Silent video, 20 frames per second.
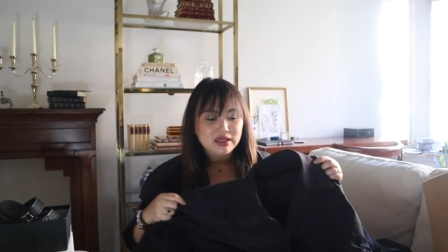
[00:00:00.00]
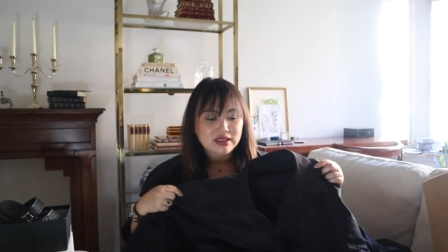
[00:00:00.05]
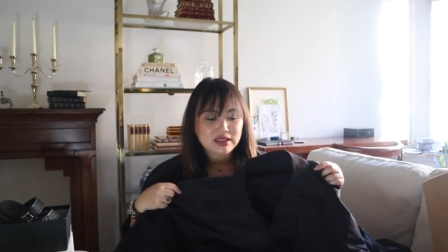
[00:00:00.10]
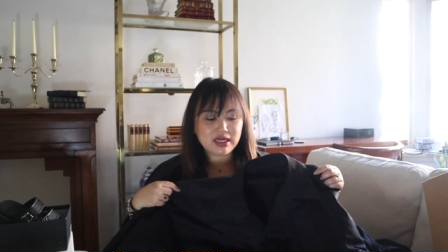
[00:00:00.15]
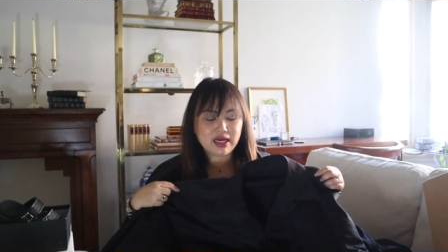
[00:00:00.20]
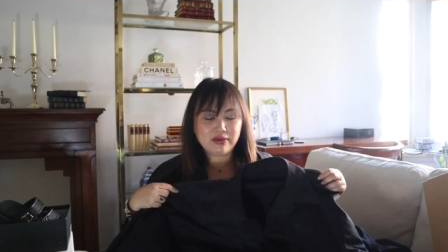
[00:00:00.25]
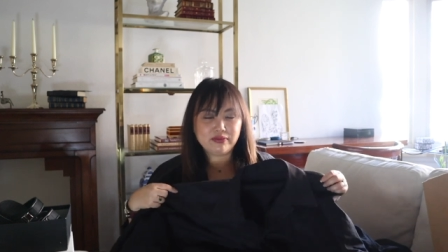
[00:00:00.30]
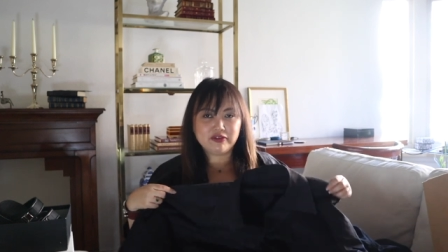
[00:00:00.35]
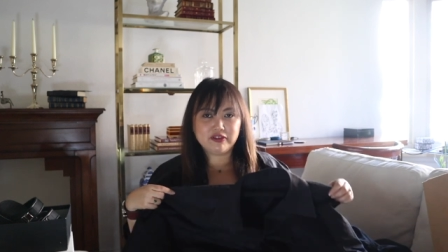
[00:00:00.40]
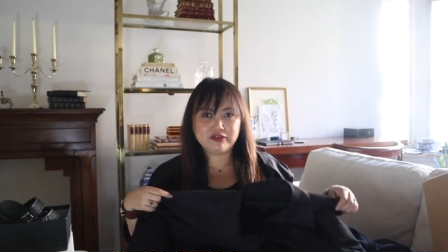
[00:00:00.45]

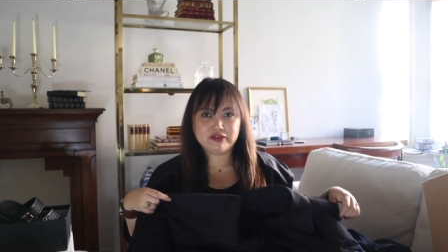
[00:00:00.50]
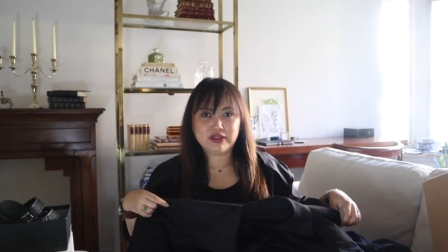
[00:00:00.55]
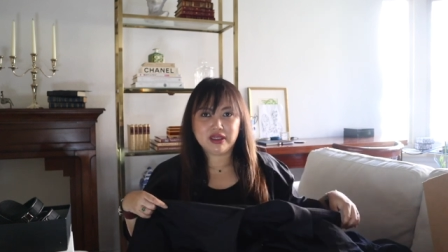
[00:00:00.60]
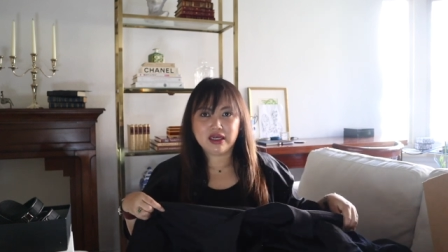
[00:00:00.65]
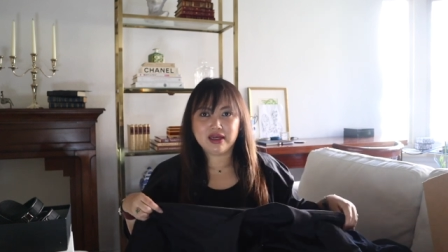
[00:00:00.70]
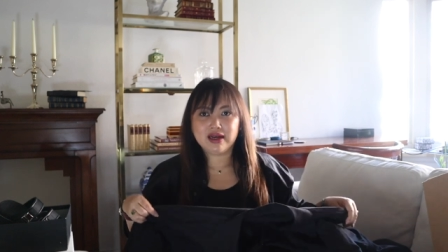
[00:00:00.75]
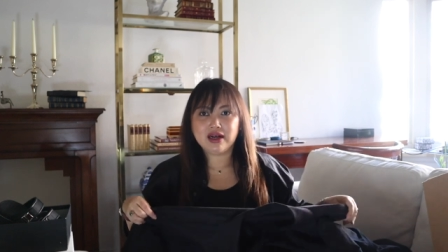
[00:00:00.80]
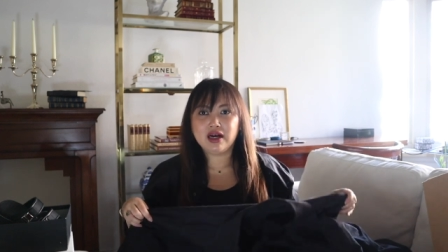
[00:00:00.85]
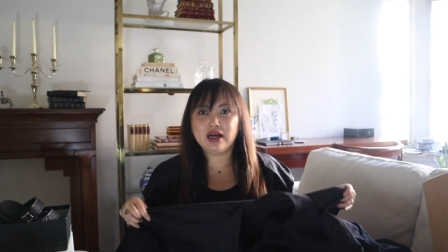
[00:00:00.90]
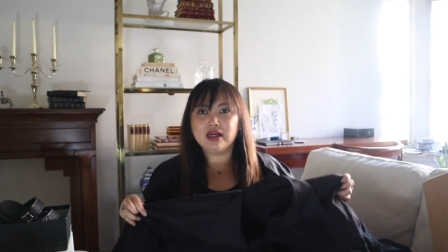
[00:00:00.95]
type of
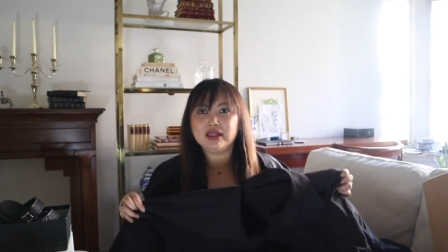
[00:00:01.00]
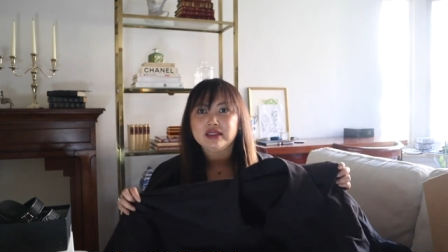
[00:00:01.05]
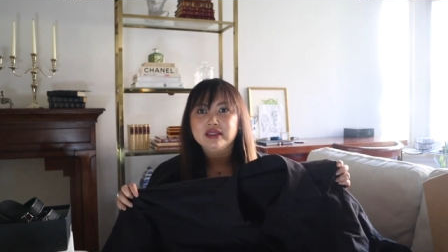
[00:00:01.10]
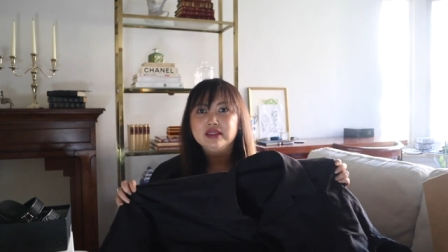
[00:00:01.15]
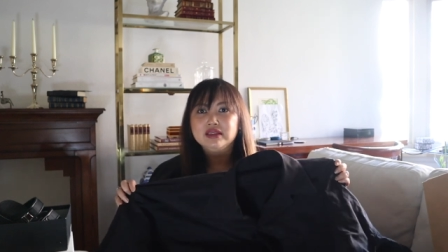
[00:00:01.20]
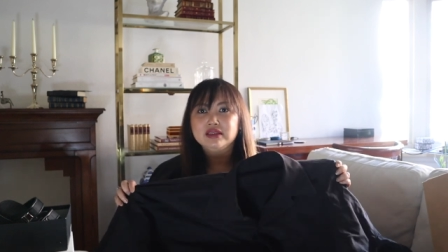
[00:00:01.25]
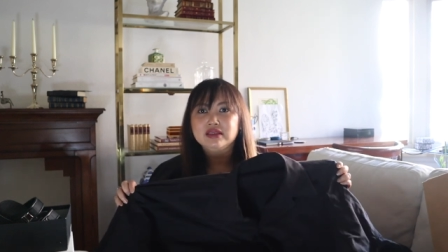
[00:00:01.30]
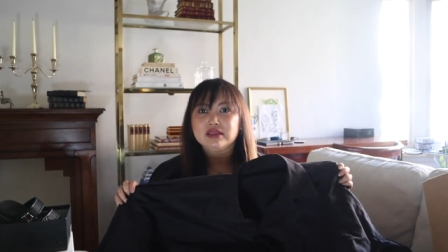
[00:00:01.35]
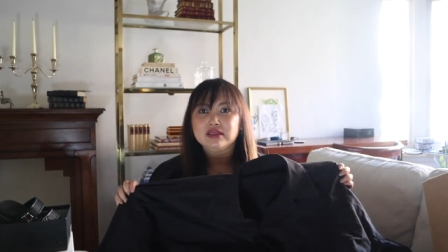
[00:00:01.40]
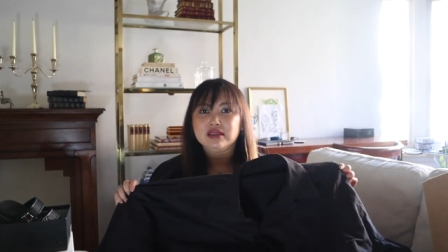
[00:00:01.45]
like
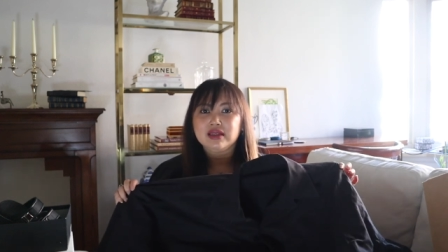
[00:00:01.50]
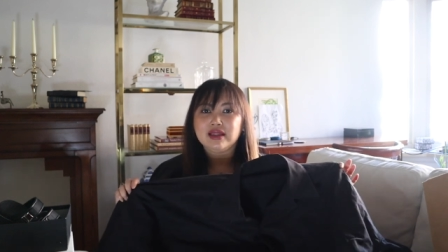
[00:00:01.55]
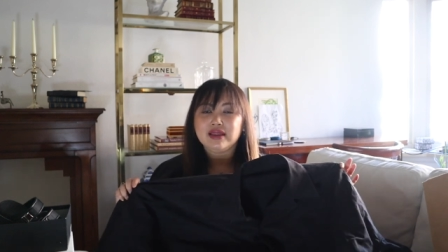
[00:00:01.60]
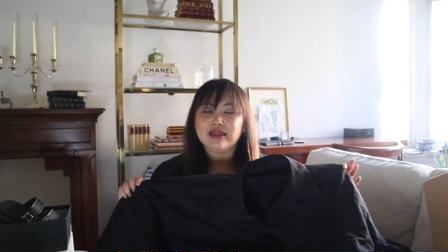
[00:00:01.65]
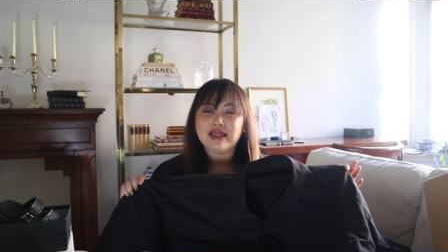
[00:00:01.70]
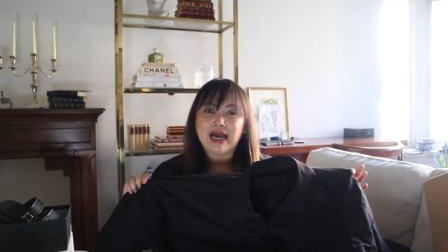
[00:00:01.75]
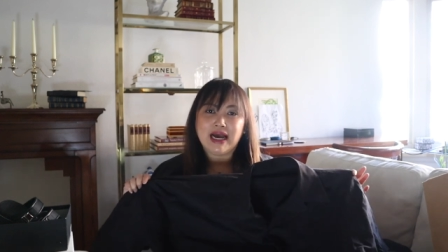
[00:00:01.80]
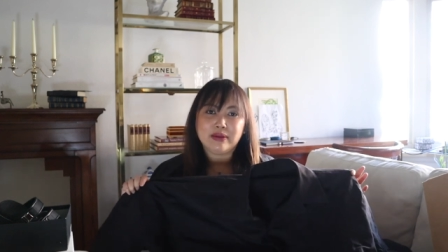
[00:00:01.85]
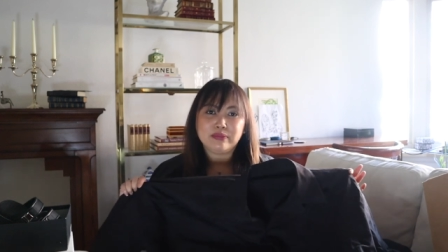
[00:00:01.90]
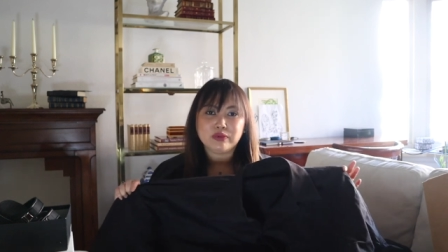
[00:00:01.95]
cotton
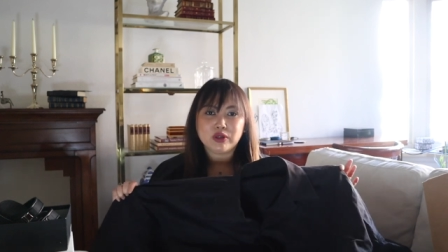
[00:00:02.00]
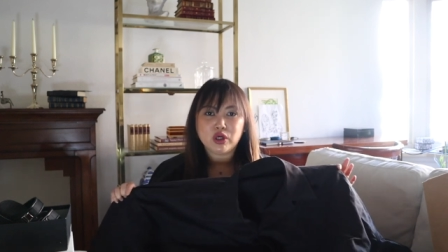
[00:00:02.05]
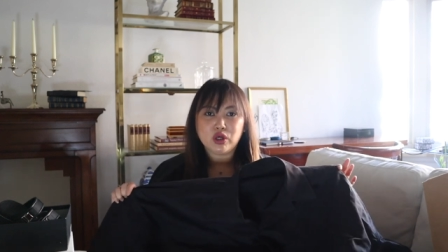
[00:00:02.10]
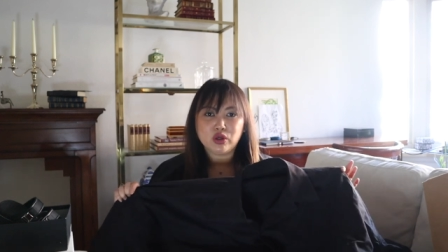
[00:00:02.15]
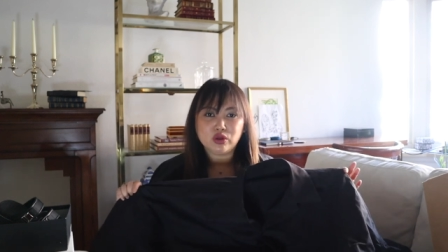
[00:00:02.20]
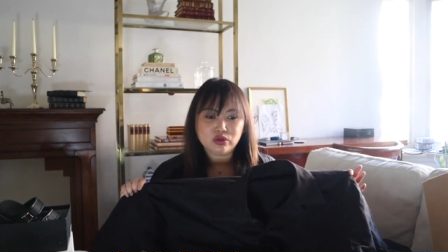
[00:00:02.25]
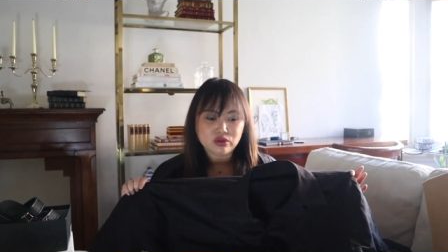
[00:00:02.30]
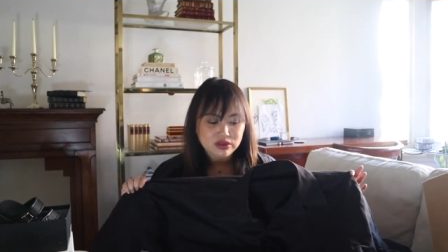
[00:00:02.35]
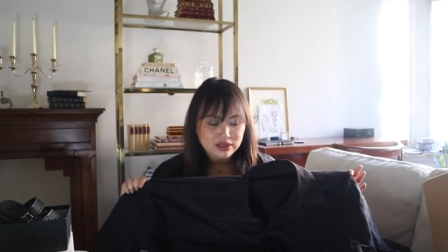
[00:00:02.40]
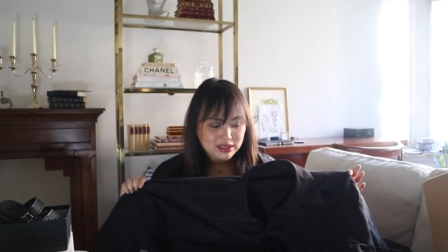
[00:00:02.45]
lab
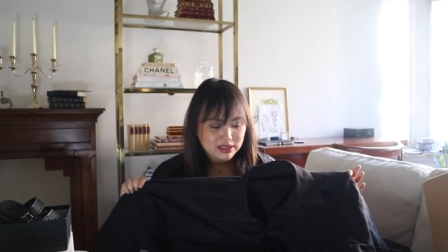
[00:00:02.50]
coat